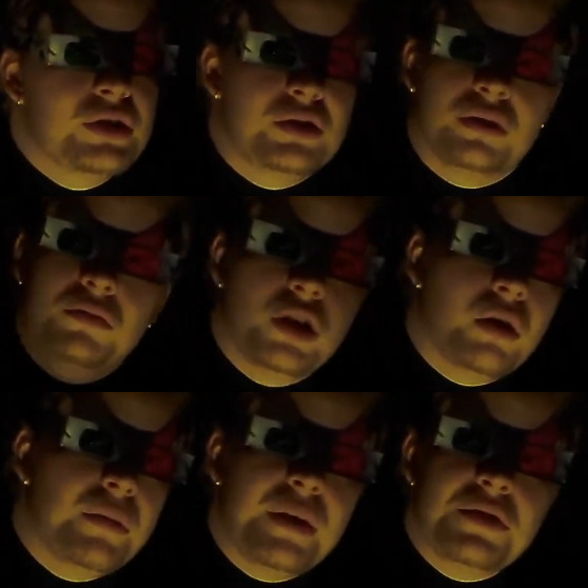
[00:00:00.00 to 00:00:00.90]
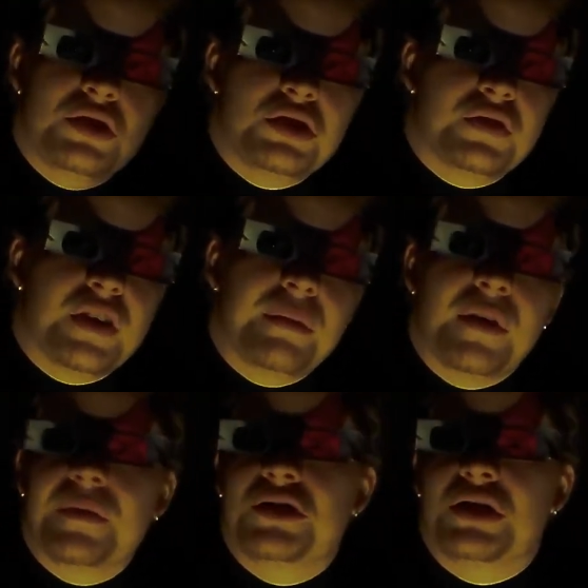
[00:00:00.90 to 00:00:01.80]
So, you know, maybe she survived,
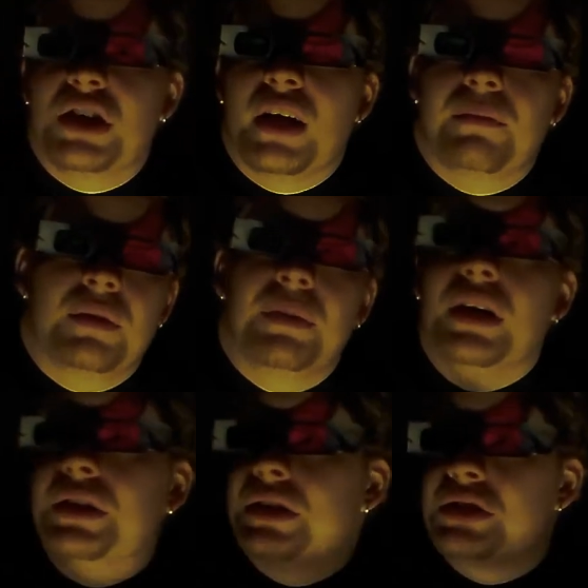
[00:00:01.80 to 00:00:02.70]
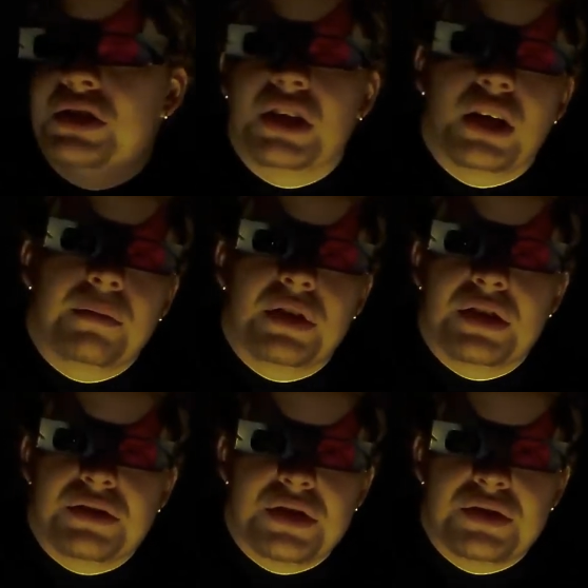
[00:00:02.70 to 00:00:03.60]
maybe she not, but apparently she didn't
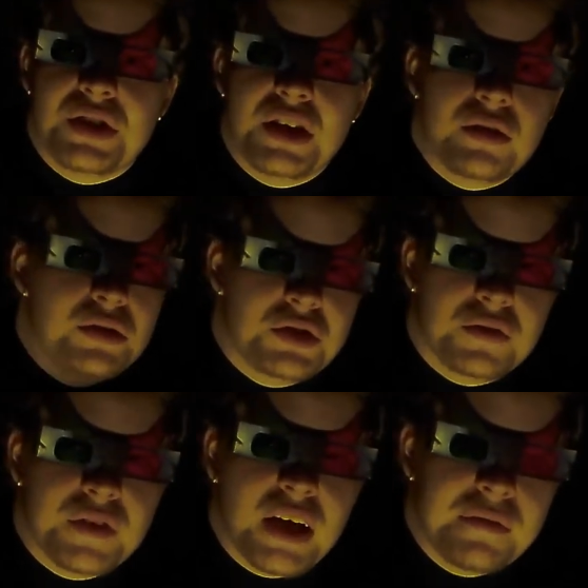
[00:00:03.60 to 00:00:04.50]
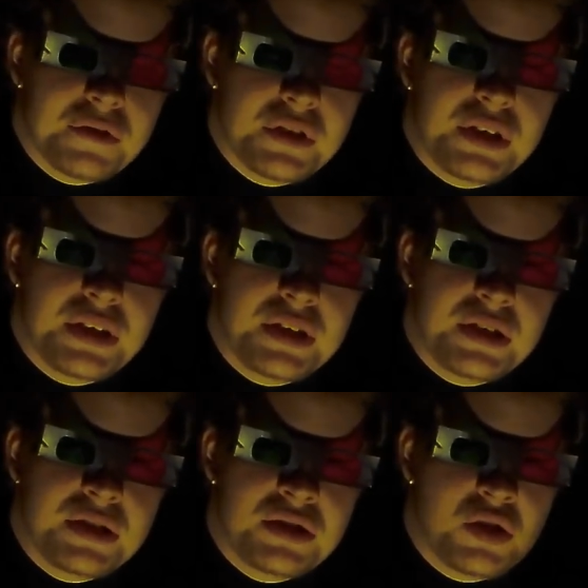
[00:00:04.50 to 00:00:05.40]
because they say the only survivor
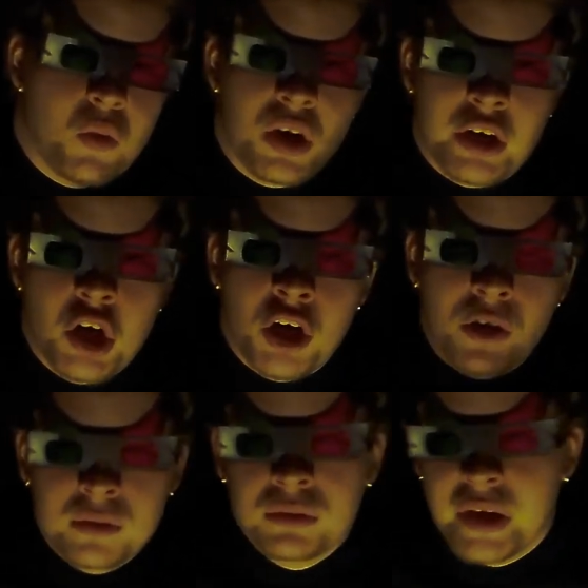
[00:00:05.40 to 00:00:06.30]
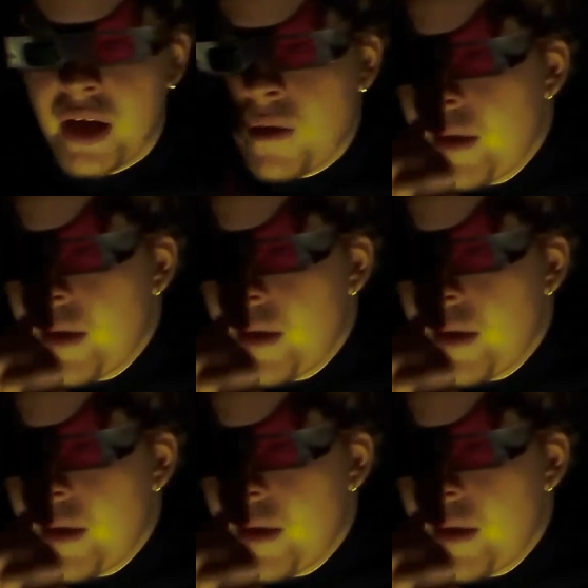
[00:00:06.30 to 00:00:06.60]
is the one girl, you